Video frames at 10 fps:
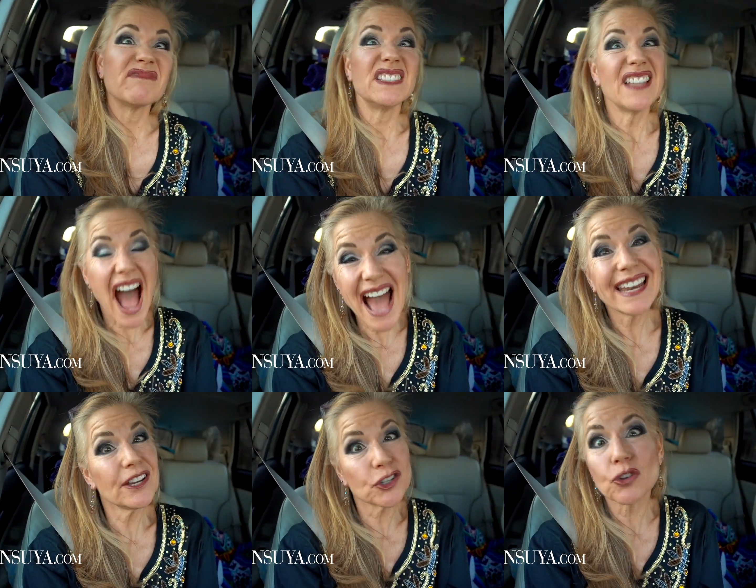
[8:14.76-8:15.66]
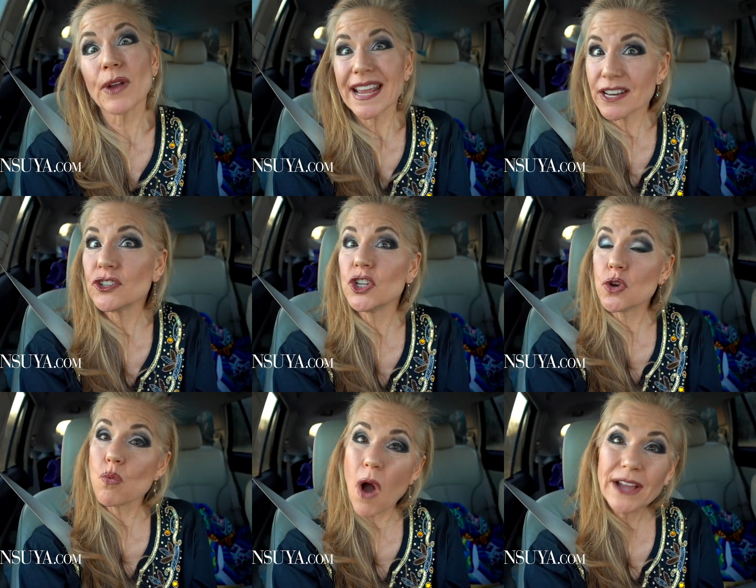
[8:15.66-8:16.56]
not as great as
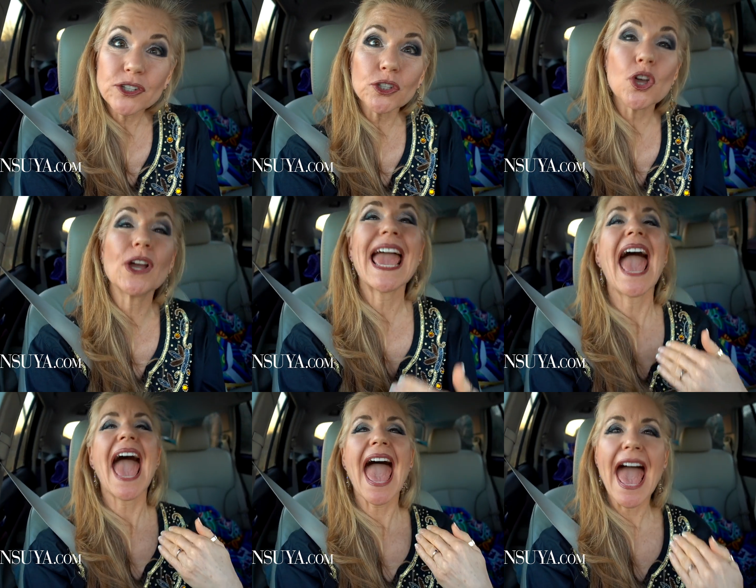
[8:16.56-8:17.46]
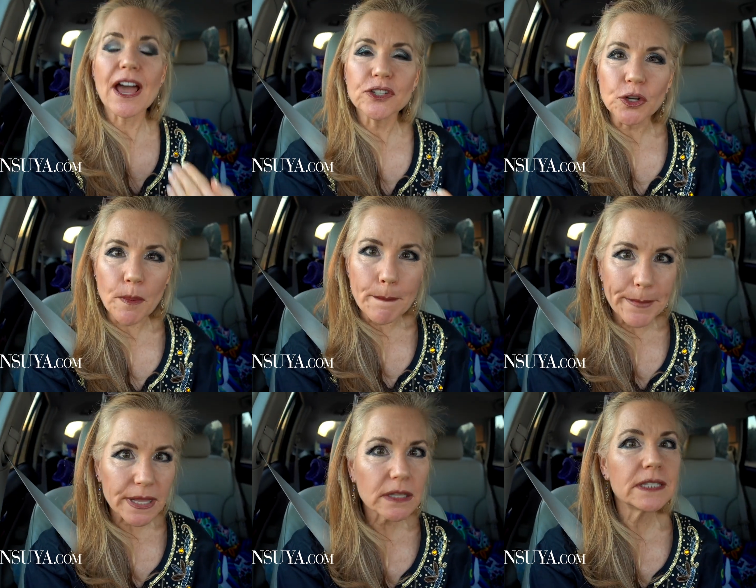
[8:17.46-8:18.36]
you want to look as you're
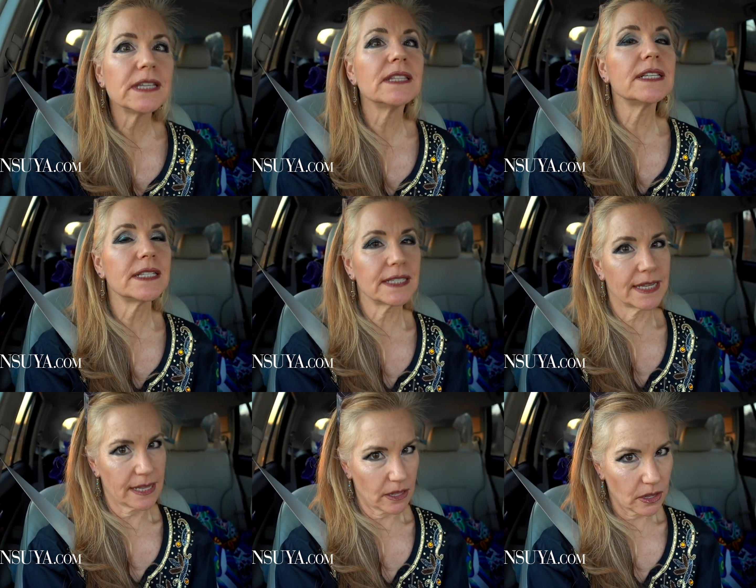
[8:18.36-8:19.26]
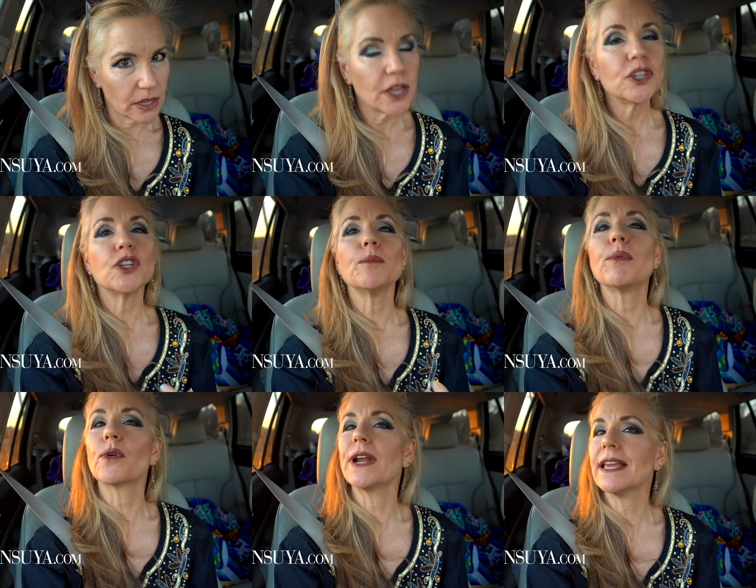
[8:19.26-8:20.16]
building the skill to
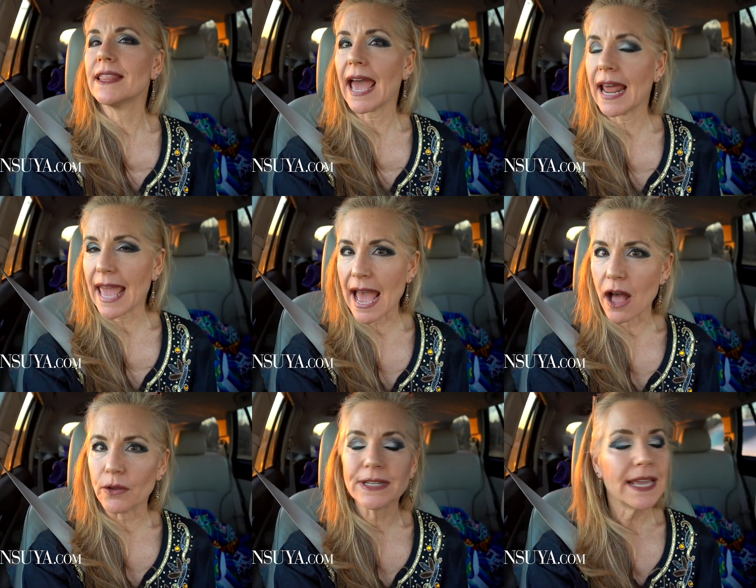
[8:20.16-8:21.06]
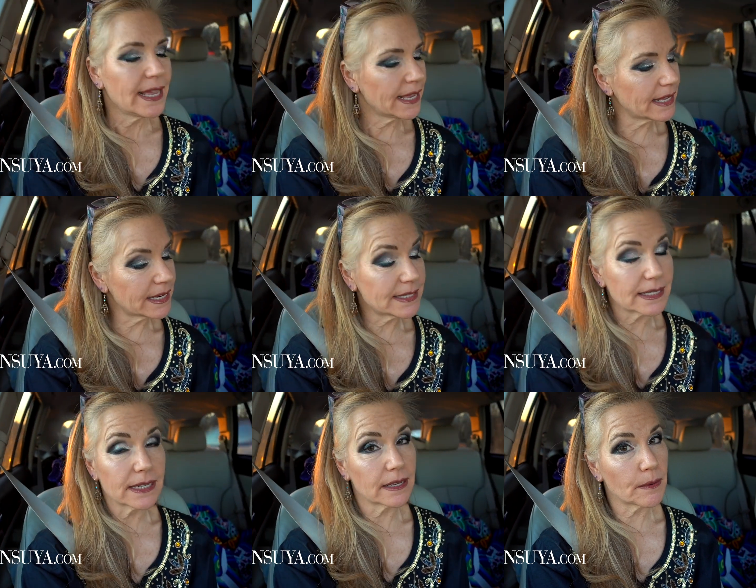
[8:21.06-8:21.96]
bring that out. It
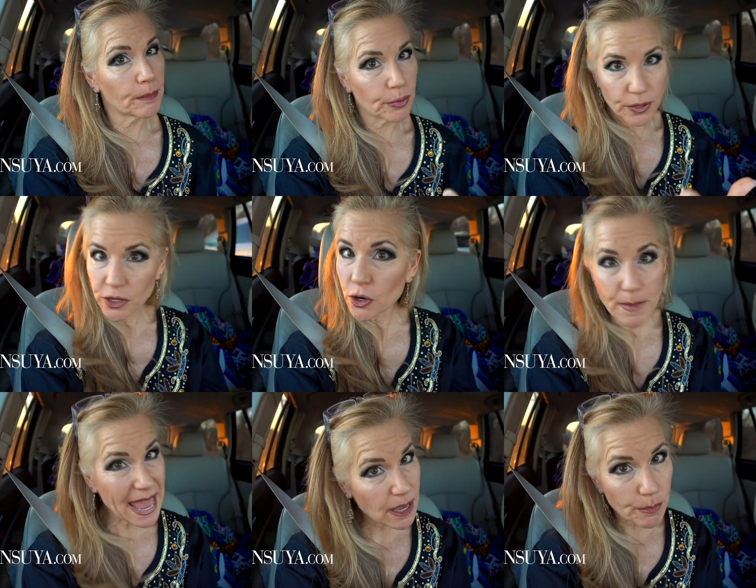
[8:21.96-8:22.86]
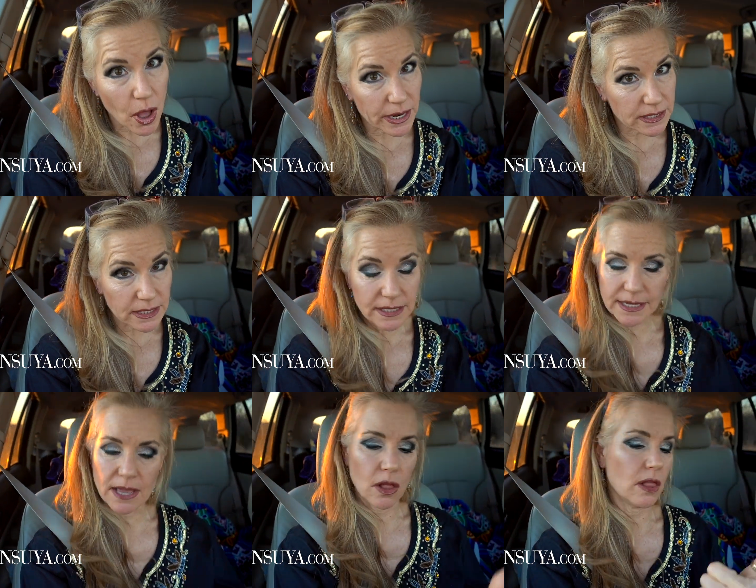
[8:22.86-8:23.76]
is putting your makeup on is a
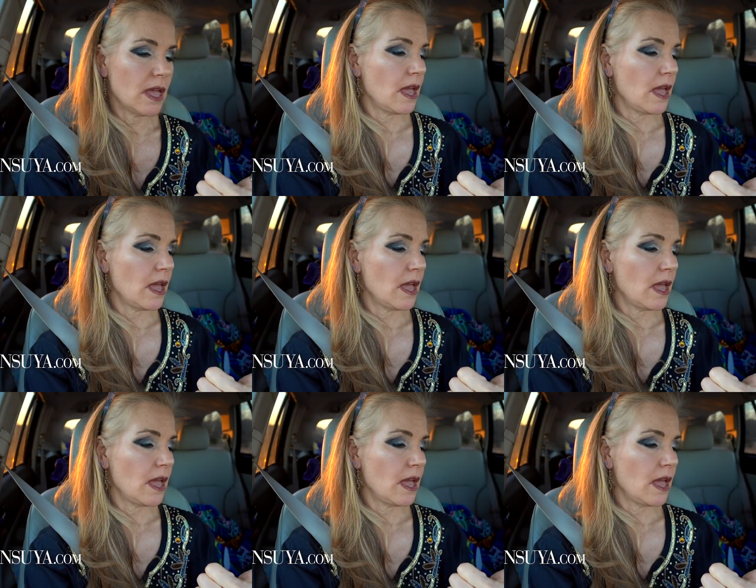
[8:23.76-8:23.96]
skill,